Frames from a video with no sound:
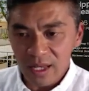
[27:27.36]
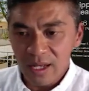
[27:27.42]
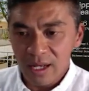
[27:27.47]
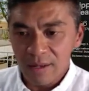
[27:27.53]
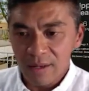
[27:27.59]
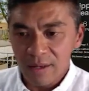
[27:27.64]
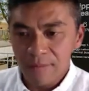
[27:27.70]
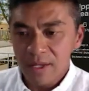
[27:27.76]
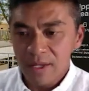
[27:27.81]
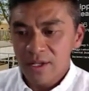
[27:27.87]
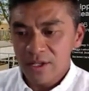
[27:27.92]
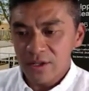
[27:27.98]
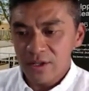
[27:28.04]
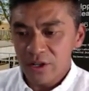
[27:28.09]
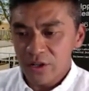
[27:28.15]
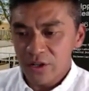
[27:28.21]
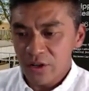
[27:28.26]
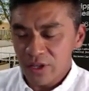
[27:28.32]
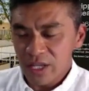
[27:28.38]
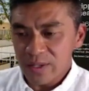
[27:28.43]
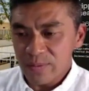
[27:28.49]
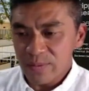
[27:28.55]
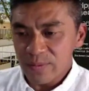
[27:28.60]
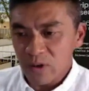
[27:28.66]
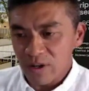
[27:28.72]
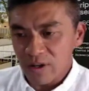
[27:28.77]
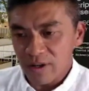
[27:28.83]
Uh, so to do this
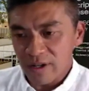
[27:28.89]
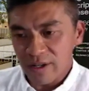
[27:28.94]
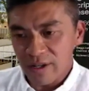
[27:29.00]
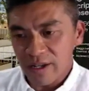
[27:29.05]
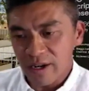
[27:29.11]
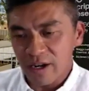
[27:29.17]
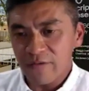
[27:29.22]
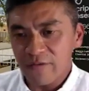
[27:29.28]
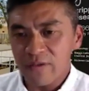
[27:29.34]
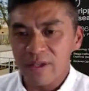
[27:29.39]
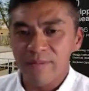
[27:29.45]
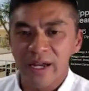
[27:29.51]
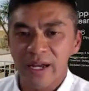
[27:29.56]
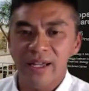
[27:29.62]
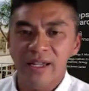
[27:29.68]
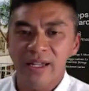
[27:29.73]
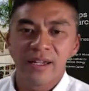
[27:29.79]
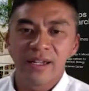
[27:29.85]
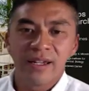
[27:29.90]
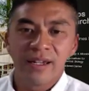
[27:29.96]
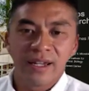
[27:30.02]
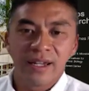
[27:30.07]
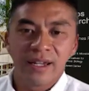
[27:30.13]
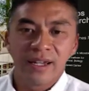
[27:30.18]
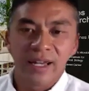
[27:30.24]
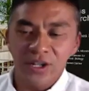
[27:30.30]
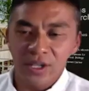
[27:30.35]
more carefully, Matt
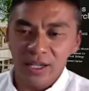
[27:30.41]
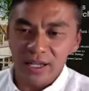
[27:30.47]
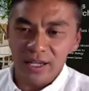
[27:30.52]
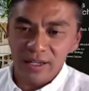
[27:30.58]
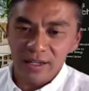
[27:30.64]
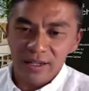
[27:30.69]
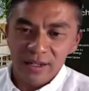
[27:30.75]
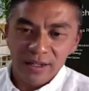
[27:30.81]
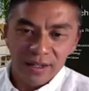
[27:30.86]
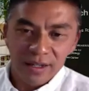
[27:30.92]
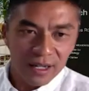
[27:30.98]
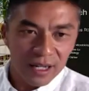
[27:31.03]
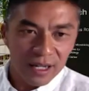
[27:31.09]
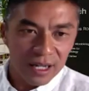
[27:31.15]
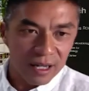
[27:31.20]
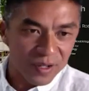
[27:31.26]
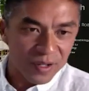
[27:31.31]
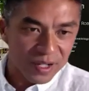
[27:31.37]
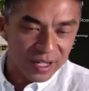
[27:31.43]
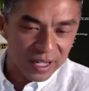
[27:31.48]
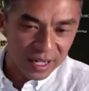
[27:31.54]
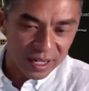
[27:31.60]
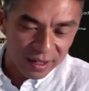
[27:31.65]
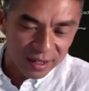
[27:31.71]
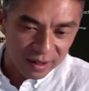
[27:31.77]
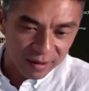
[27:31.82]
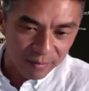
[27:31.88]
actually um,
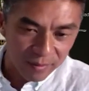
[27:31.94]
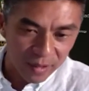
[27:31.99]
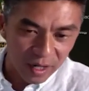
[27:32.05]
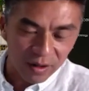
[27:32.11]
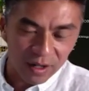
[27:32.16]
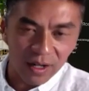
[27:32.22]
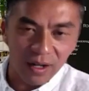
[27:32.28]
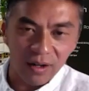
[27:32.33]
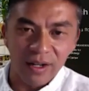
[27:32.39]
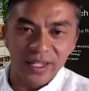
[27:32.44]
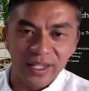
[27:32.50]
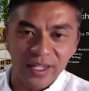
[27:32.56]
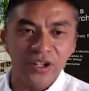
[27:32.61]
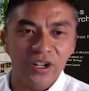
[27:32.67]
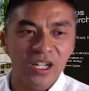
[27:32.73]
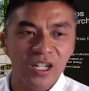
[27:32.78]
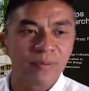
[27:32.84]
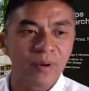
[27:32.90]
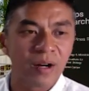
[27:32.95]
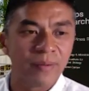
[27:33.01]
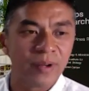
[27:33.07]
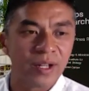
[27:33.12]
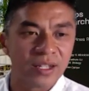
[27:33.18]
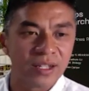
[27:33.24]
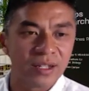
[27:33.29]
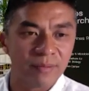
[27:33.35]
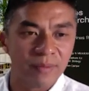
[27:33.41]
did monocolonization
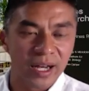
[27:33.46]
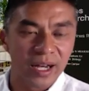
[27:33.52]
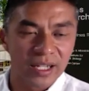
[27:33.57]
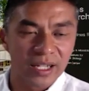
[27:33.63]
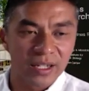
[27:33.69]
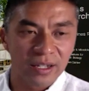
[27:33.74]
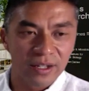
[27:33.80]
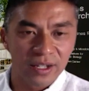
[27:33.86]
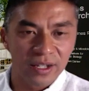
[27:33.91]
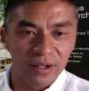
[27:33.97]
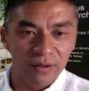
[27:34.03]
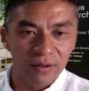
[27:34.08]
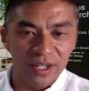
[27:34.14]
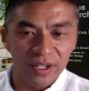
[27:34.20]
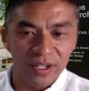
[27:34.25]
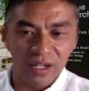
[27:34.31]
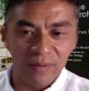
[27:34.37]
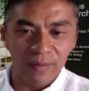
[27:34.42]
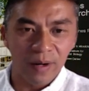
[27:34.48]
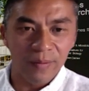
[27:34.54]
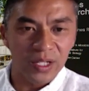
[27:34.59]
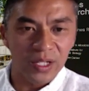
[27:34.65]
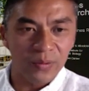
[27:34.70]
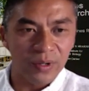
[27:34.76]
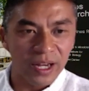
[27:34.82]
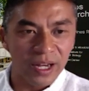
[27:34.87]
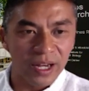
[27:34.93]
experiments in mice. So these
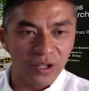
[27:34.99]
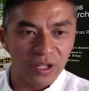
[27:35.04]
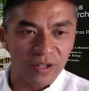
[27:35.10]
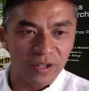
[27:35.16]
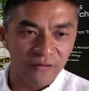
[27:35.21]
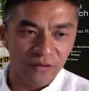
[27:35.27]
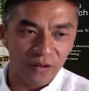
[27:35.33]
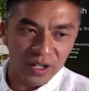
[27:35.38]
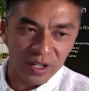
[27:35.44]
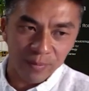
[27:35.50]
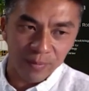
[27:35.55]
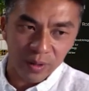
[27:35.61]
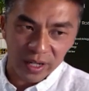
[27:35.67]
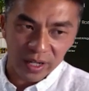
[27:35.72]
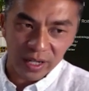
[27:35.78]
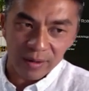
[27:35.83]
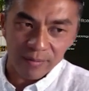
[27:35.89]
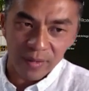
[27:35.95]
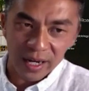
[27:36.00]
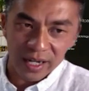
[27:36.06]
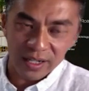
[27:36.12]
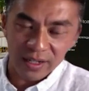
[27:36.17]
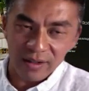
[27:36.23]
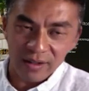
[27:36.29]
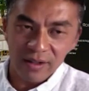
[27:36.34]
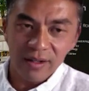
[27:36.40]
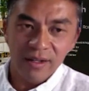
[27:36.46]
experiments, we actually first depleted
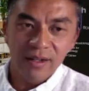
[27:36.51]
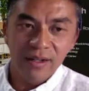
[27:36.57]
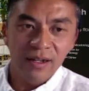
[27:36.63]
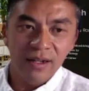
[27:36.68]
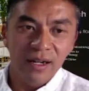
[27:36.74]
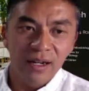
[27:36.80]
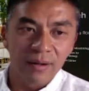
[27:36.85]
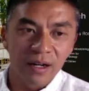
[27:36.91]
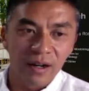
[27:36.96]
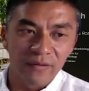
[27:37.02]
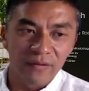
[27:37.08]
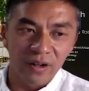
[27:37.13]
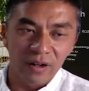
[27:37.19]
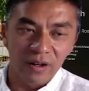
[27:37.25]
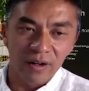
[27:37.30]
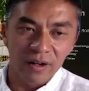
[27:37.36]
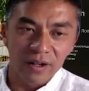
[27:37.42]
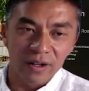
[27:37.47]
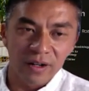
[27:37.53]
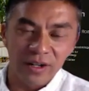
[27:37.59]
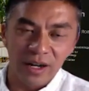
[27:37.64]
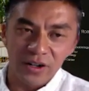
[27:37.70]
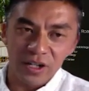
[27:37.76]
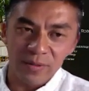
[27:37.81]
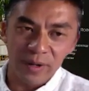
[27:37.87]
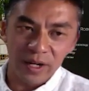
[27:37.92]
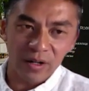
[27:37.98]
mice uh, of their
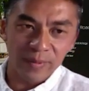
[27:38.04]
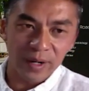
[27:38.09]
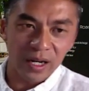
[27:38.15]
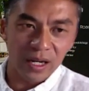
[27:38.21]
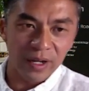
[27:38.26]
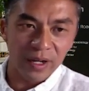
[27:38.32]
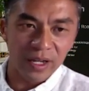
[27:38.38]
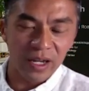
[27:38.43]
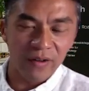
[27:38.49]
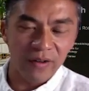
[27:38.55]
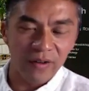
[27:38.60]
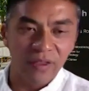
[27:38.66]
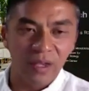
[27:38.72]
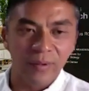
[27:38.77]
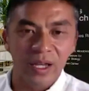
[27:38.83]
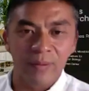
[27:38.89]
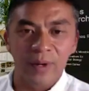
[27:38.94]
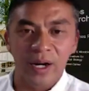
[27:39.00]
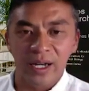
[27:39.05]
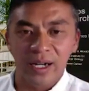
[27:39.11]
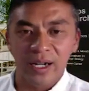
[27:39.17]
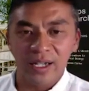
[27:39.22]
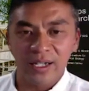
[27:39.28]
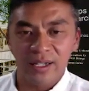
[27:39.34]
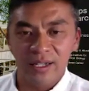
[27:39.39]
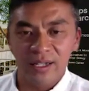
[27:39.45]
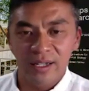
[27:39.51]
endogenous microbiota by giving them
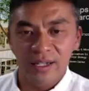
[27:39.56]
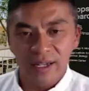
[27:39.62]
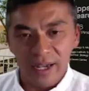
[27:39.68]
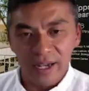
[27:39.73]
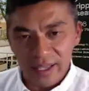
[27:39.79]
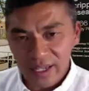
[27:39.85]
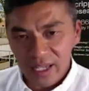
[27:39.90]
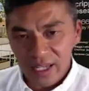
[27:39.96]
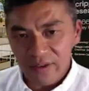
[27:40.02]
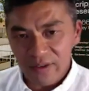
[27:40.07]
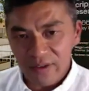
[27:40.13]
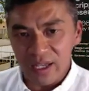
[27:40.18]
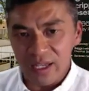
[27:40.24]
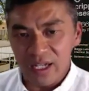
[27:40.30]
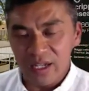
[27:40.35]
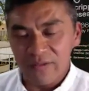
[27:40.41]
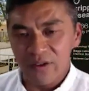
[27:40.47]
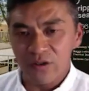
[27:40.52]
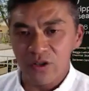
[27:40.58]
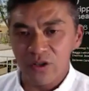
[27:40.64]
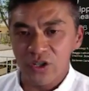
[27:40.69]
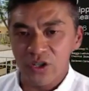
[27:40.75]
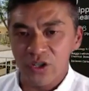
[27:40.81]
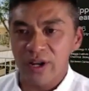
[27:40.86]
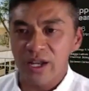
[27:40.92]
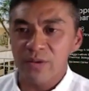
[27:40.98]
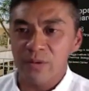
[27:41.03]
antibiotics, and then giving individual
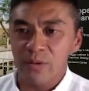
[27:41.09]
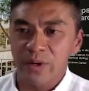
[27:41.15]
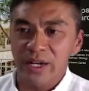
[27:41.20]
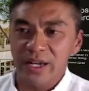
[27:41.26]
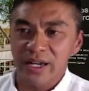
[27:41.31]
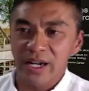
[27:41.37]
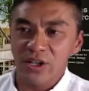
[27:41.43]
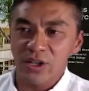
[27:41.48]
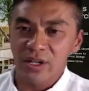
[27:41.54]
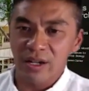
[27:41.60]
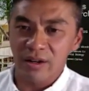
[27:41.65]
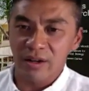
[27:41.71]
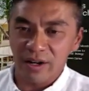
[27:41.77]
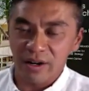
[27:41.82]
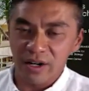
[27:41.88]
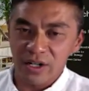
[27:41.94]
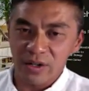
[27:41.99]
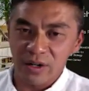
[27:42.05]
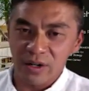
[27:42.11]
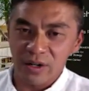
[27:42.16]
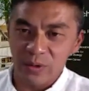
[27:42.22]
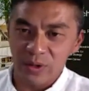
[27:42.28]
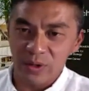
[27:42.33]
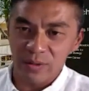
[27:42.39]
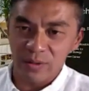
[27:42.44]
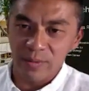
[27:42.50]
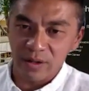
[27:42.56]
strains where we can actually now characterize
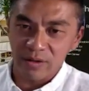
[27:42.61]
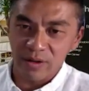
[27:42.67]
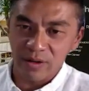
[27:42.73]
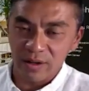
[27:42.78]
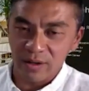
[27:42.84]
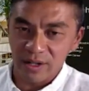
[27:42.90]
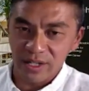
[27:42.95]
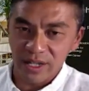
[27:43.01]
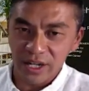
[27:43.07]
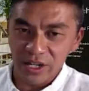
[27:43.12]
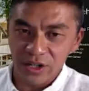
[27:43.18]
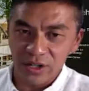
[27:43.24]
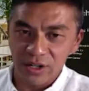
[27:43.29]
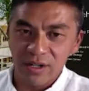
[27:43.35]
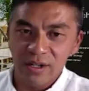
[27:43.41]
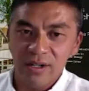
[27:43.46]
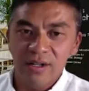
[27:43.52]
where the monocolonization